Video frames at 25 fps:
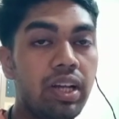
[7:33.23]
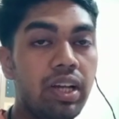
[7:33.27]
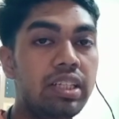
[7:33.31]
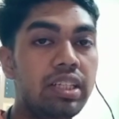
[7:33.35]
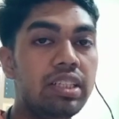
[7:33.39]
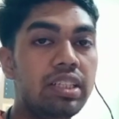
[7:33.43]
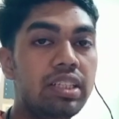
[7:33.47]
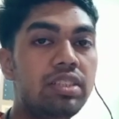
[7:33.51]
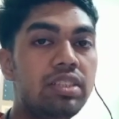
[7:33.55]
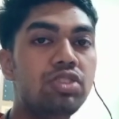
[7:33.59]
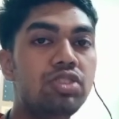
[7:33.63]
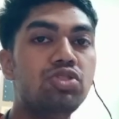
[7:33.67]
Why
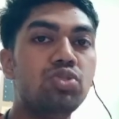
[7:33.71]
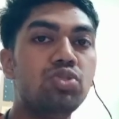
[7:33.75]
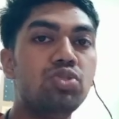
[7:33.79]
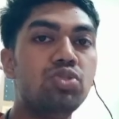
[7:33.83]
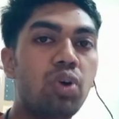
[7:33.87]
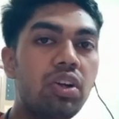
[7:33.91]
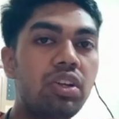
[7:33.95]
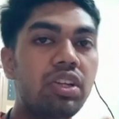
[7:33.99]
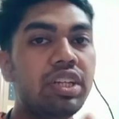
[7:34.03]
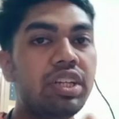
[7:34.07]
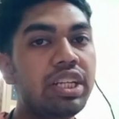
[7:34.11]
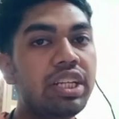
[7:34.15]
it is
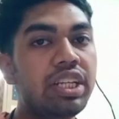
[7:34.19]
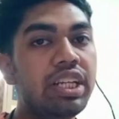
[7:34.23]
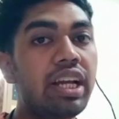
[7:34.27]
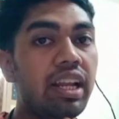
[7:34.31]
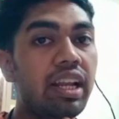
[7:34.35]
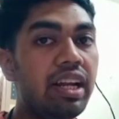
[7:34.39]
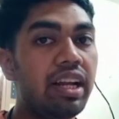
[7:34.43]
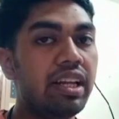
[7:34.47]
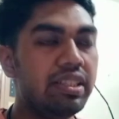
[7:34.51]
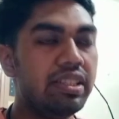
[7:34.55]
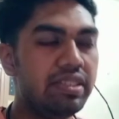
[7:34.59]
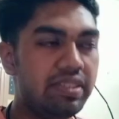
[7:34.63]
not
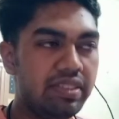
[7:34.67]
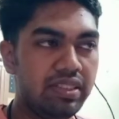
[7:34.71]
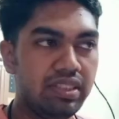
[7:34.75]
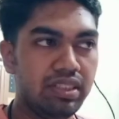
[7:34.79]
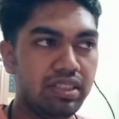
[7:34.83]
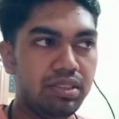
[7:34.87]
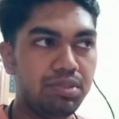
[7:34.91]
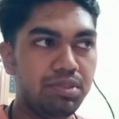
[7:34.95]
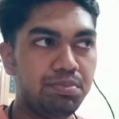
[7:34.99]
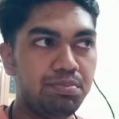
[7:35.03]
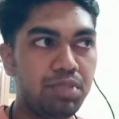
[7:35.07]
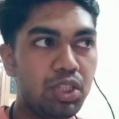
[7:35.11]

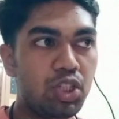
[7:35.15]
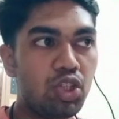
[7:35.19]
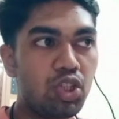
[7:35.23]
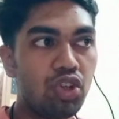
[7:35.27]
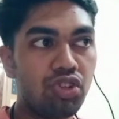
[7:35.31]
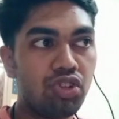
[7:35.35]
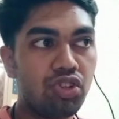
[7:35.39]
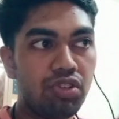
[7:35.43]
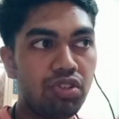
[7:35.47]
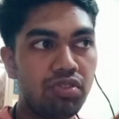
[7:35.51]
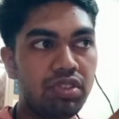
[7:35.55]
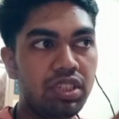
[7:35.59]
decolorizing?
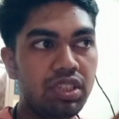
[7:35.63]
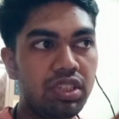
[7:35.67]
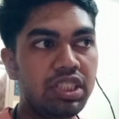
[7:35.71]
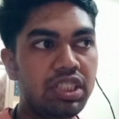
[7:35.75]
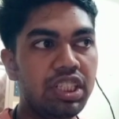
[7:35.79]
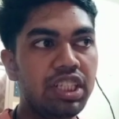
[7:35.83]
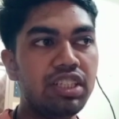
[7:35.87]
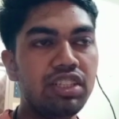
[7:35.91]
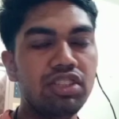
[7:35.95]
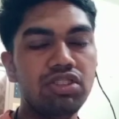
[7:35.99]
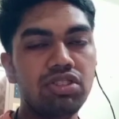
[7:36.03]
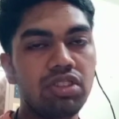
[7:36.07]
Because of the
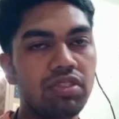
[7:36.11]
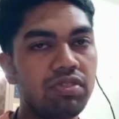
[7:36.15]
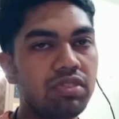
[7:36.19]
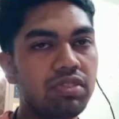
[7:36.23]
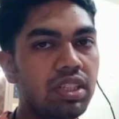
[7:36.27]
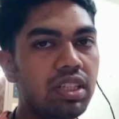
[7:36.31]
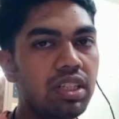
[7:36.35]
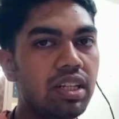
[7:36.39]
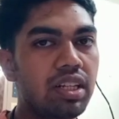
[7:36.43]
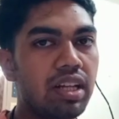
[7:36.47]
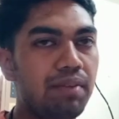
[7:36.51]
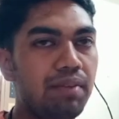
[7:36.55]
thickness
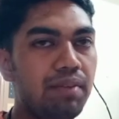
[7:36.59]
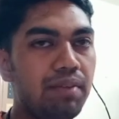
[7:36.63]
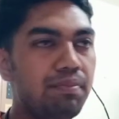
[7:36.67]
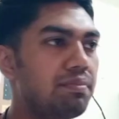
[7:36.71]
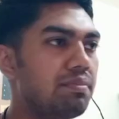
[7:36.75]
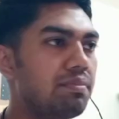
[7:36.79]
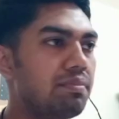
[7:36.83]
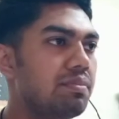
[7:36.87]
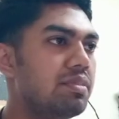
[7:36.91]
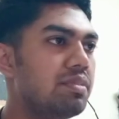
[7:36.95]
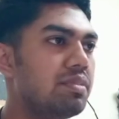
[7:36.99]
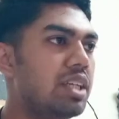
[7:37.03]
of the gram,
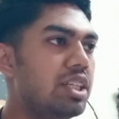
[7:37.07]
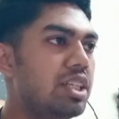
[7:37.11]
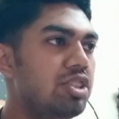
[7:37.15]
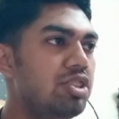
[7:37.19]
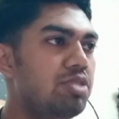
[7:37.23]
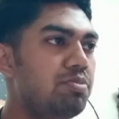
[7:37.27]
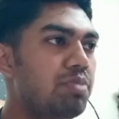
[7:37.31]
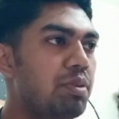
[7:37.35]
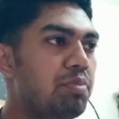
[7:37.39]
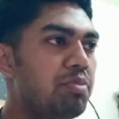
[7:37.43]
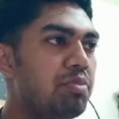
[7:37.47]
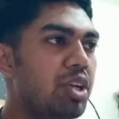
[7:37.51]

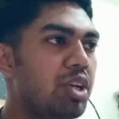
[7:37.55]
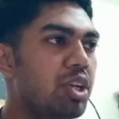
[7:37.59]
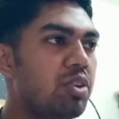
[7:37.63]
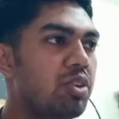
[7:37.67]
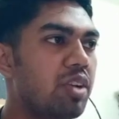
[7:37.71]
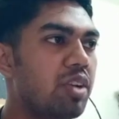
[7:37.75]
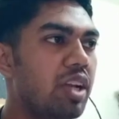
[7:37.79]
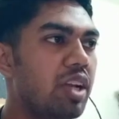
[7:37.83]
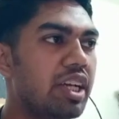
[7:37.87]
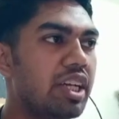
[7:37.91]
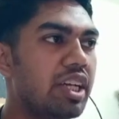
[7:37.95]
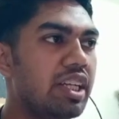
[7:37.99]
that is
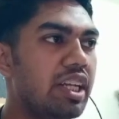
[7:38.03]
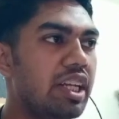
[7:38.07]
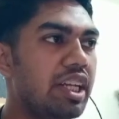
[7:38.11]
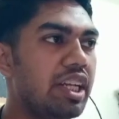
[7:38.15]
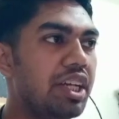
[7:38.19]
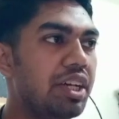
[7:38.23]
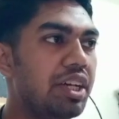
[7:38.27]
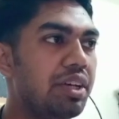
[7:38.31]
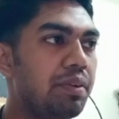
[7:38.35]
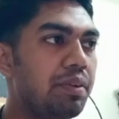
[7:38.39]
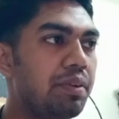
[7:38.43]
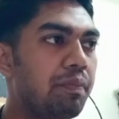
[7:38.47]

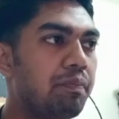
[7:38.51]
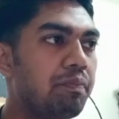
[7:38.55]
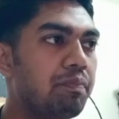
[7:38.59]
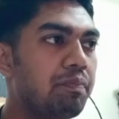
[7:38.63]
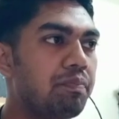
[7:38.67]
peptidoglycan layer.